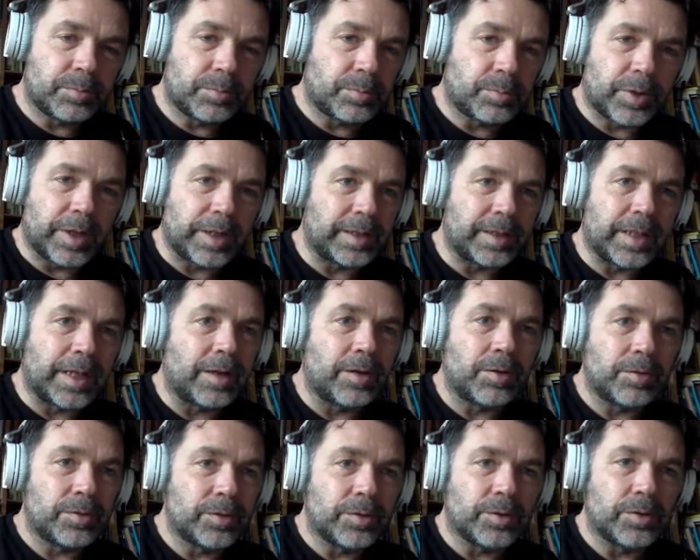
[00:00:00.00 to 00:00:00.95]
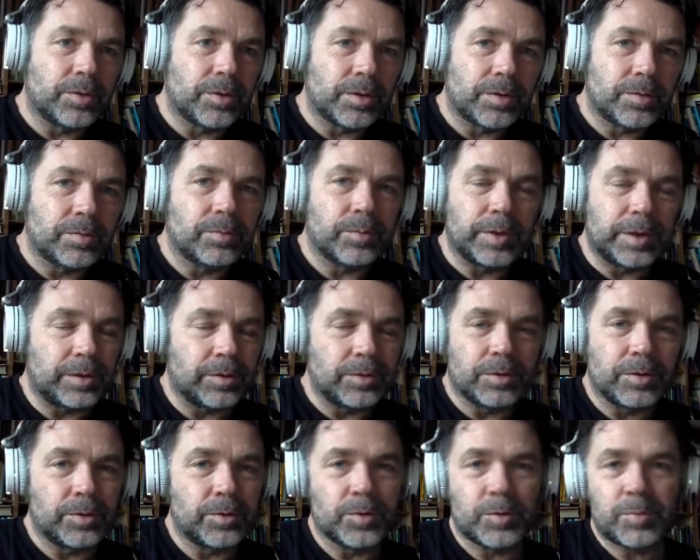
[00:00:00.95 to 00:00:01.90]
break down, or we
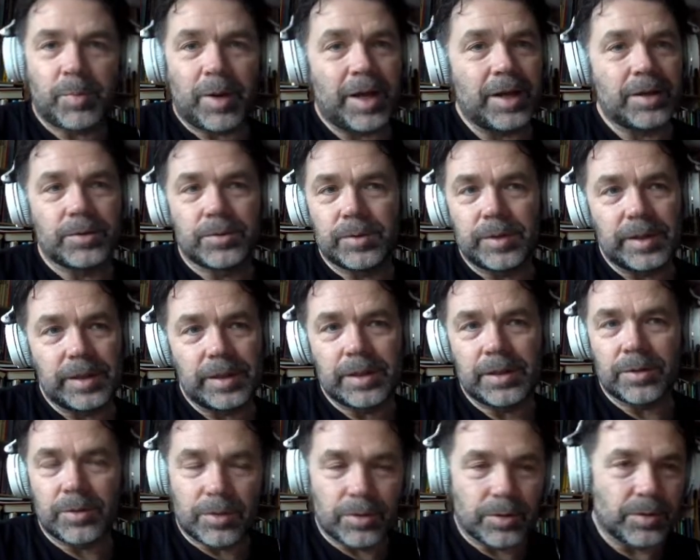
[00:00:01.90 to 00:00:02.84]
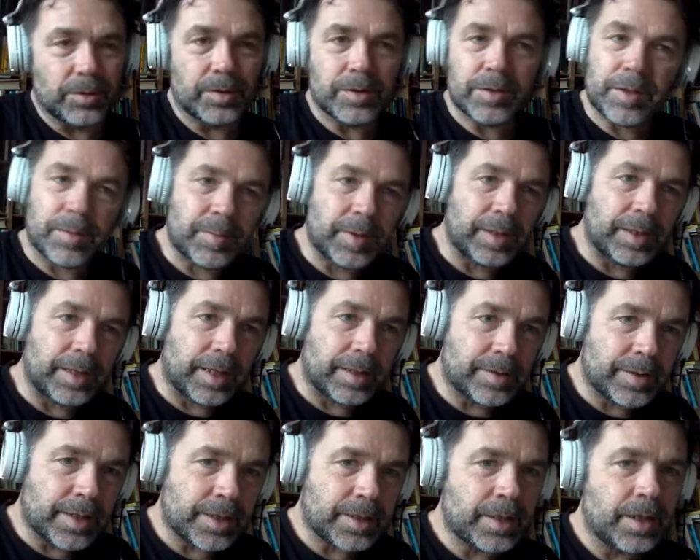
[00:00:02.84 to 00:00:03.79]
could lose battery, or something like
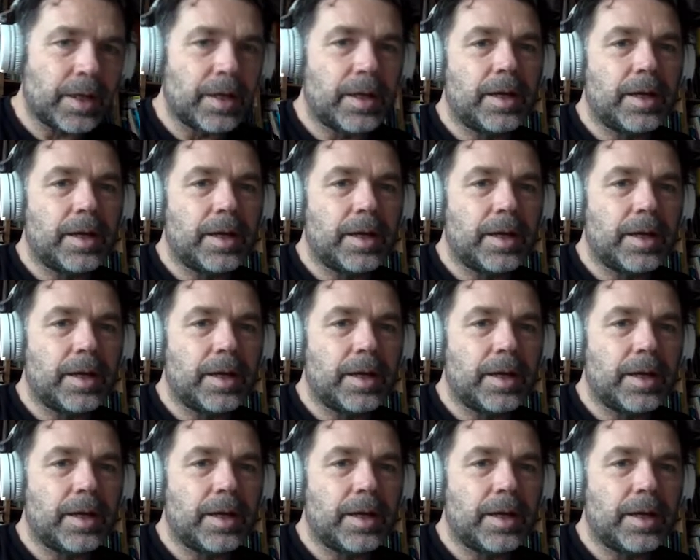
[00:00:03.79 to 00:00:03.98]
that.